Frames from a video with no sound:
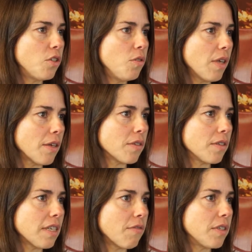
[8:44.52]

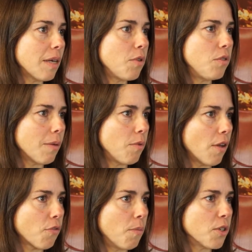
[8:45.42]
2007,
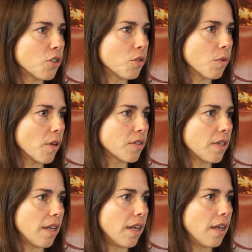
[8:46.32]
WWF commissioned a
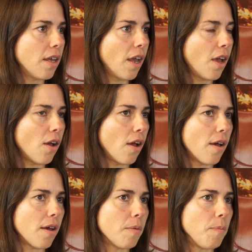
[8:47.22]
study,
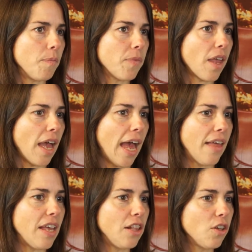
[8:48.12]
and
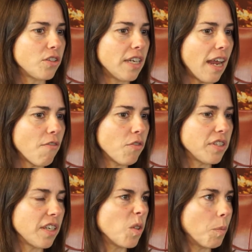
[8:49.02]
they looked at every
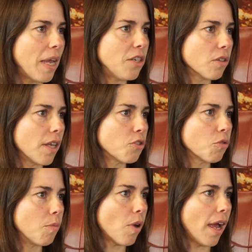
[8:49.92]
single major
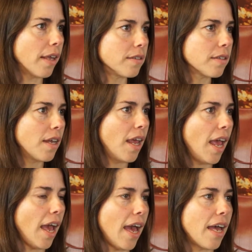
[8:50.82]
luxury brand
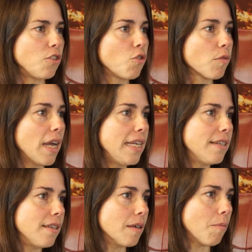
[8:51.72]
and
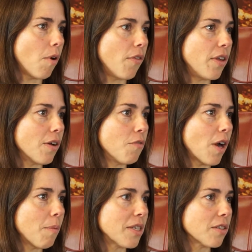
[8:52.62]
graded them on their
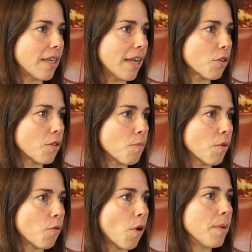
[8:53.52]
environmental and ethical
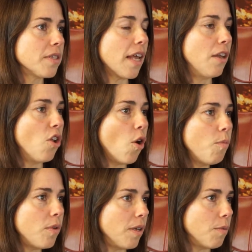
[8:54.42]
performance, and
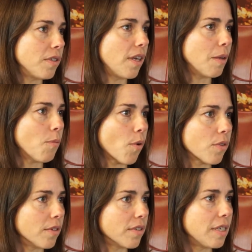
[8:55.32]
nobody was getting more
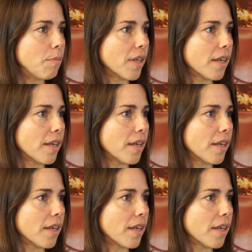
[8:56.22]
than a C+.